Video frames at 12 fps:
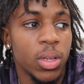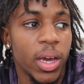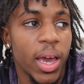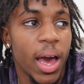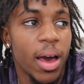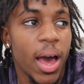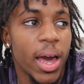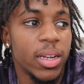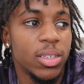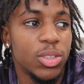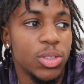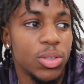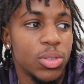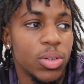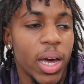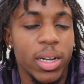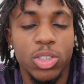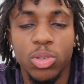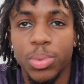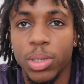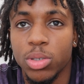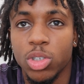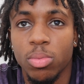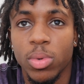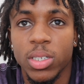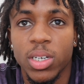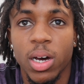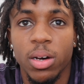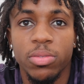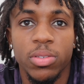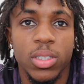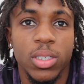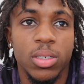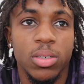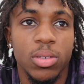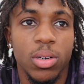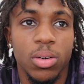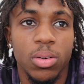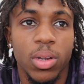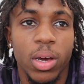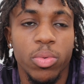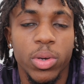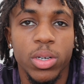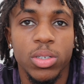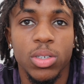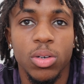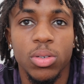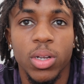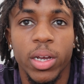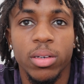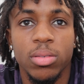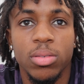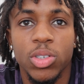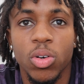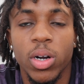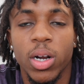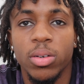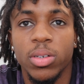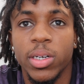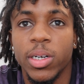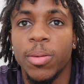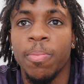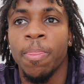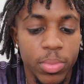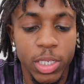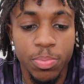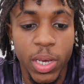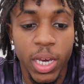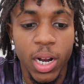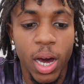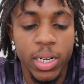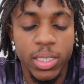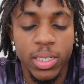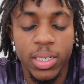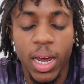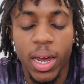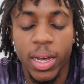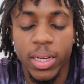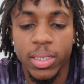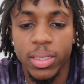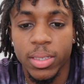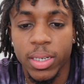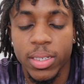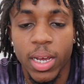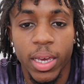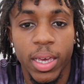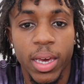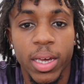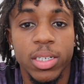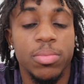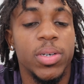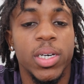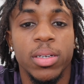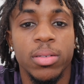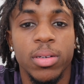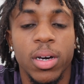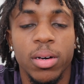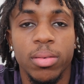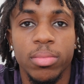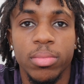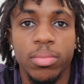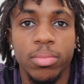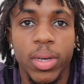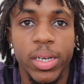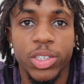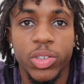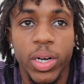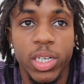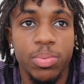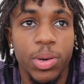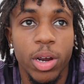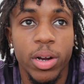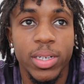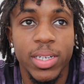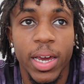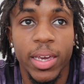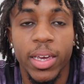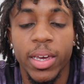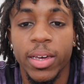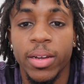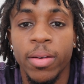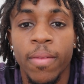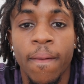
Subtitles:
how did you build so much confidence, like when you're so short out there. As being honest as I can, as being as transparent as I can,